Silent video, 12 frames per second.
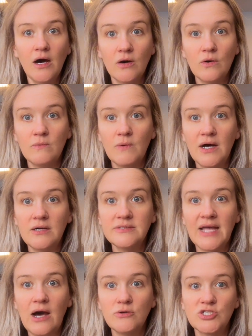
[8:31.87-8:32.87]
oh, well,
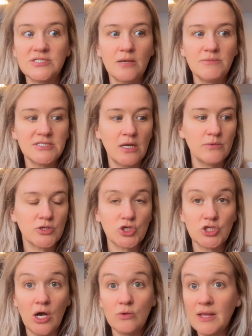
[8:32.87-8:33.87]
now she's almost done with her show.